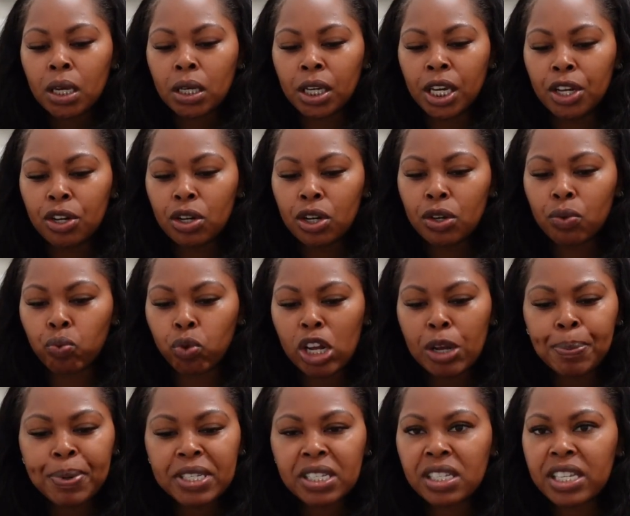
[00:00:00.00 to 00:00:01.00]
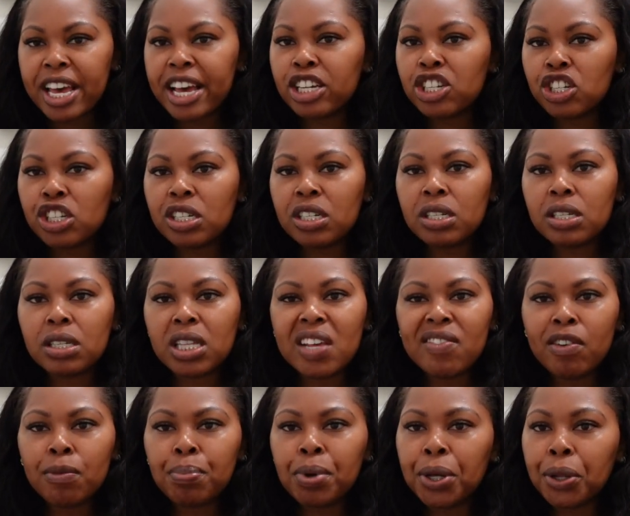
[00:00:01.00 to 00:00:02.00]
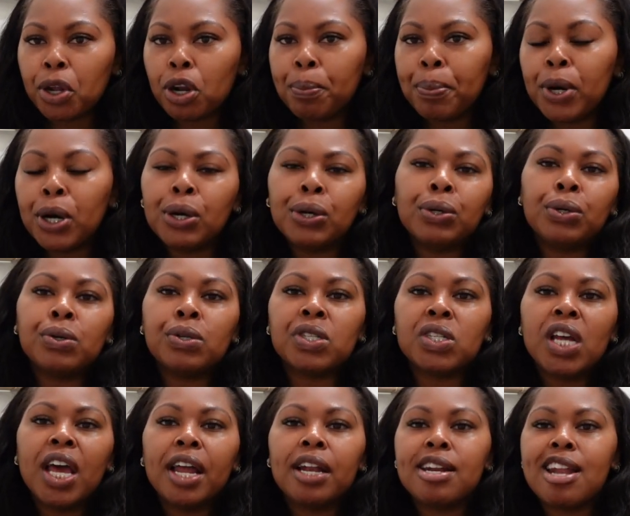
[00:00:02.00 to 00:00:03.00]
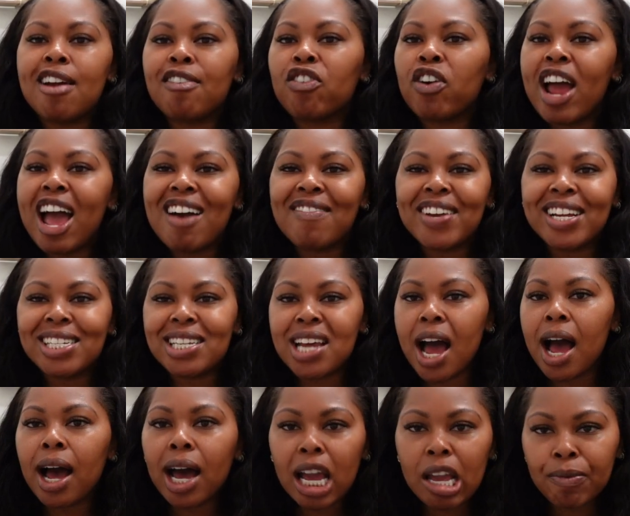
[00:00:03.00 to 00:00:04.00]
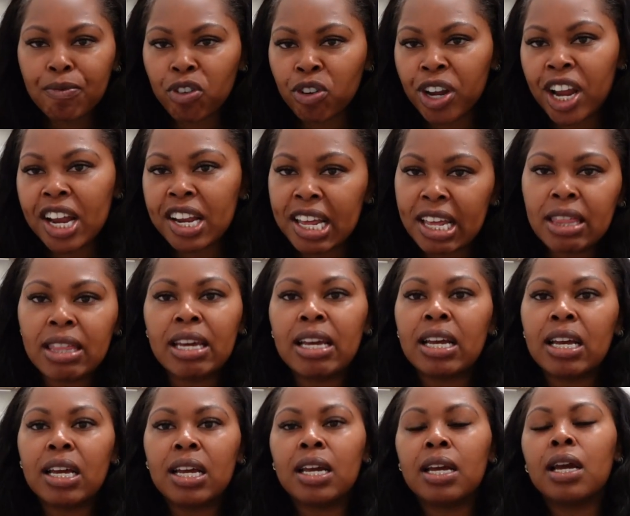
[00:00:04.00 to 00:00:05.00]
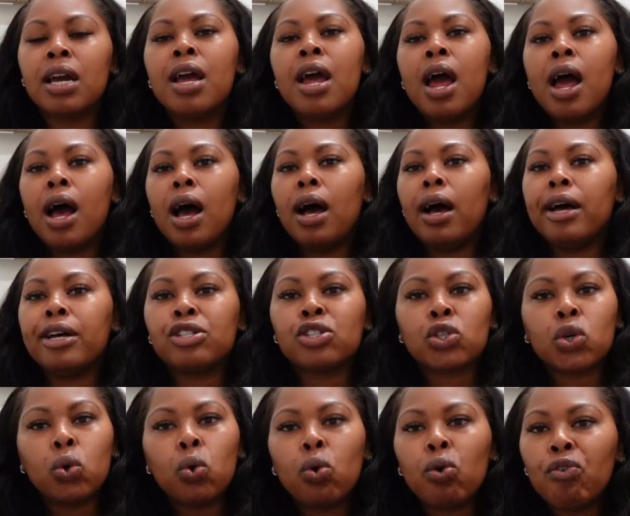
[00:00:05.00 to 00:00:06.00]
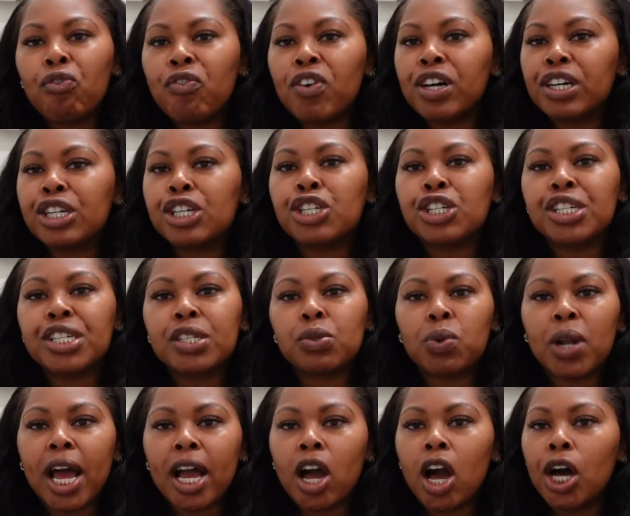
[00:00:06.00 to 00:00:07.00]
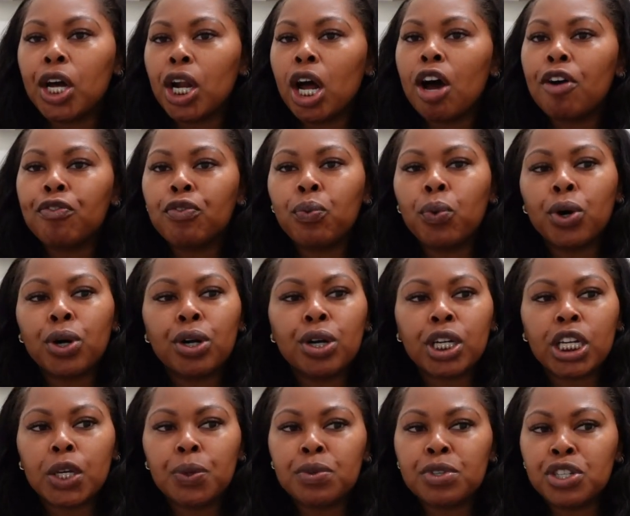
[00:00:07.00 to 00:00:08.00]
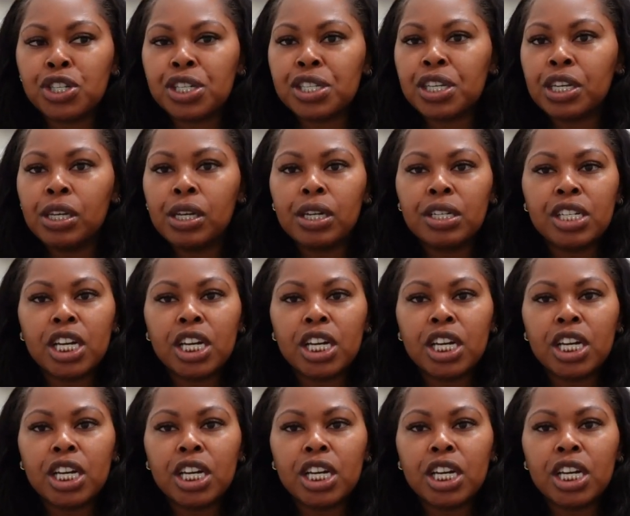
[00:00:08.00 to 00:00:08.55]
Getting repossessions, living pillow to post, never having time for anything, school functions. When I got off work, it was just cook